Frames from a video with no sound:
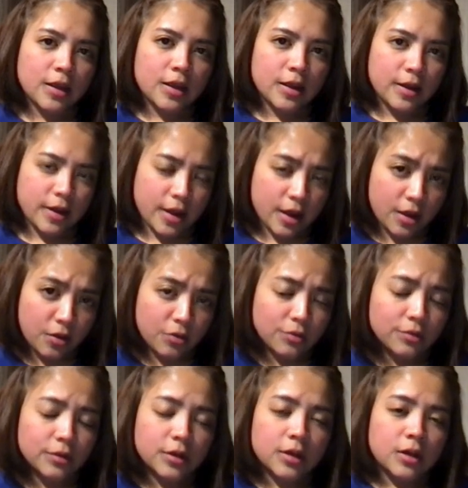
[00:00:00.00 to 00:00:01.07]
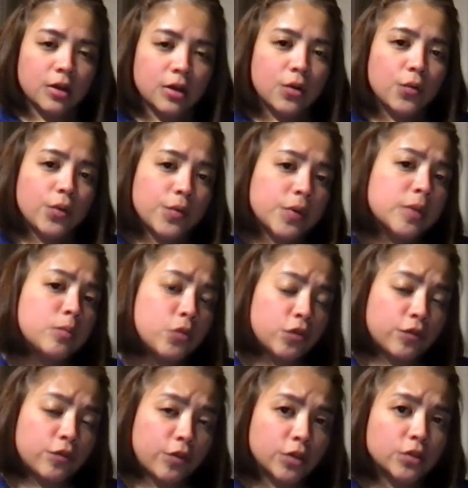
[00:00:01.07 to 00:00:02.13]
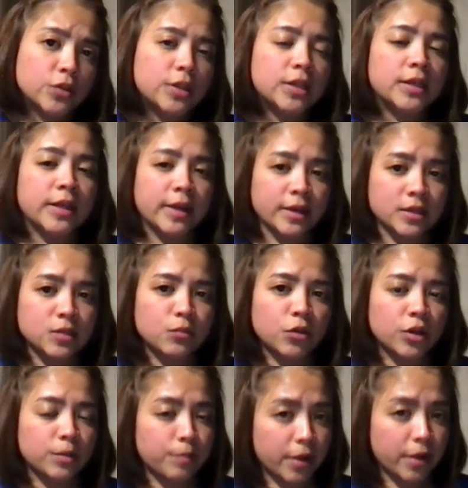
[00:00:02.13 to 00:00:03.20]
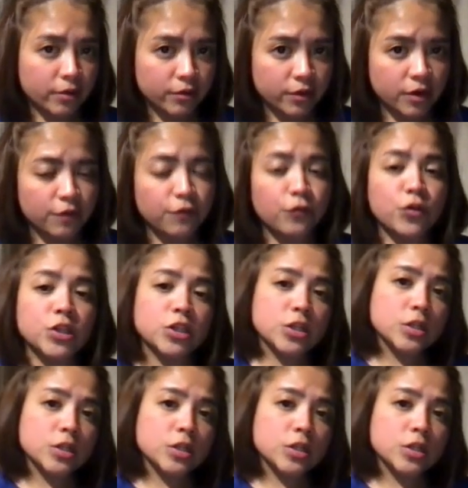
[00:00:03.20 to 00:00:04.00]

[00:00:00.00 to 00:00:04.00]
Now, we will move on to the next body paragraph, which is